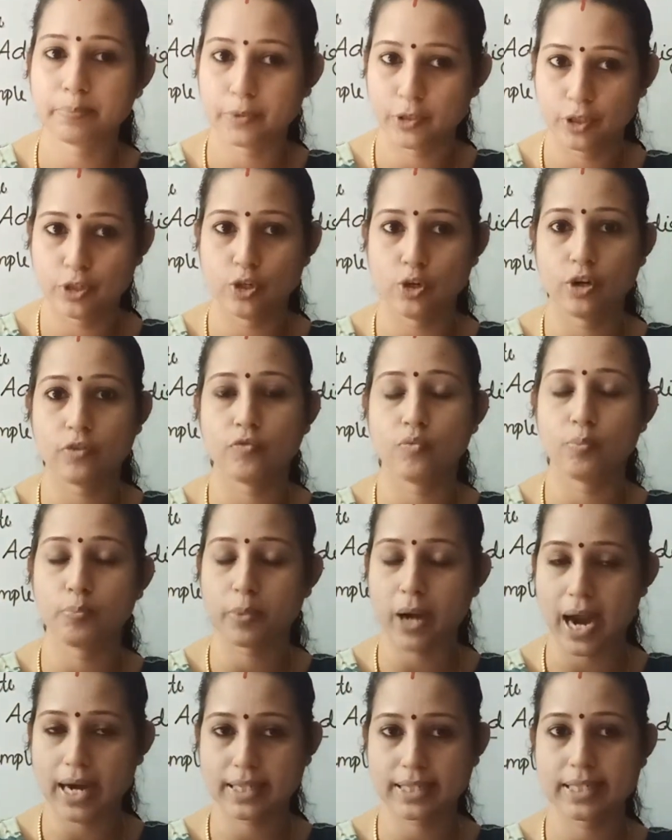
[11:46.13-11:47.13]
your
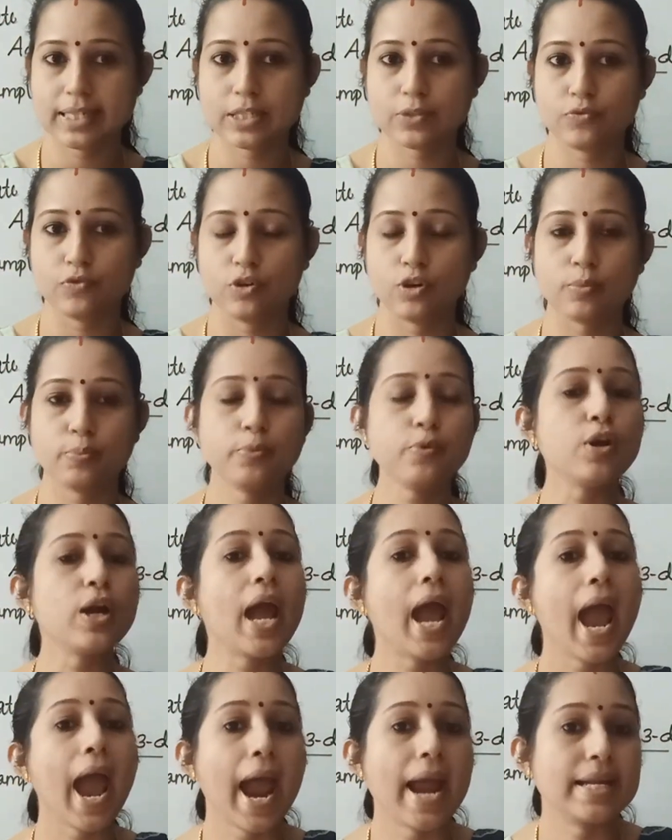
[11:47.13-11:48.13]
practice
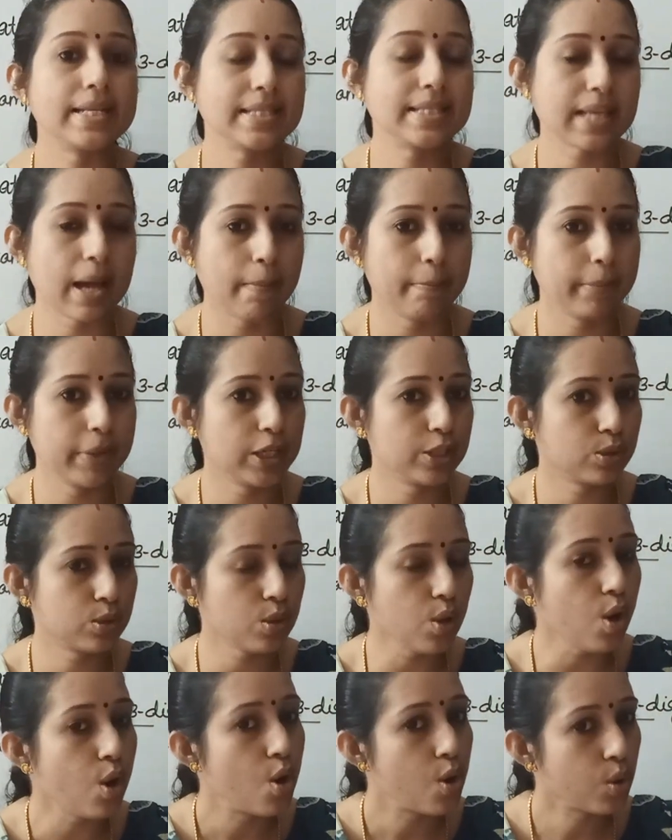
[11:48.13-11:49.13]
workbook and submit
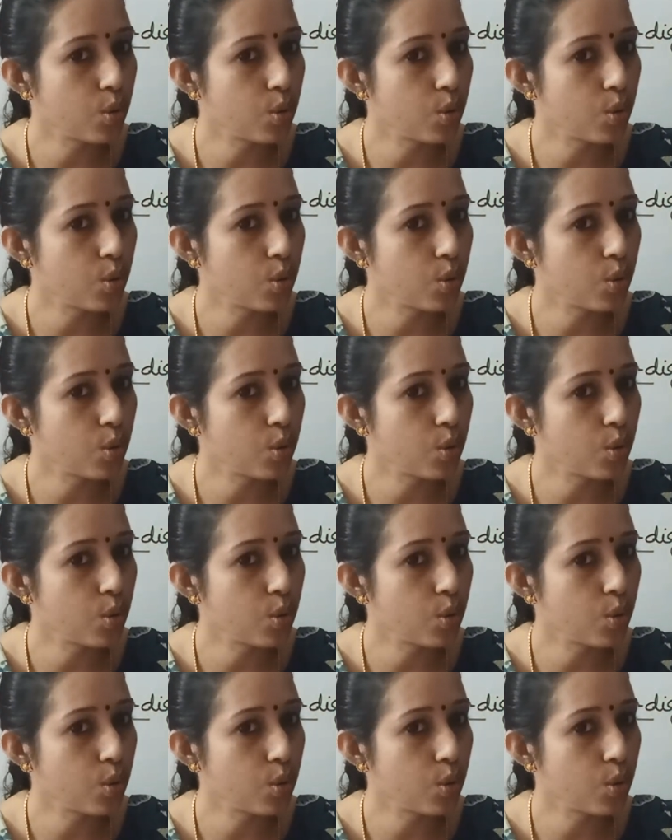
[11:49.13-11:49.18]
through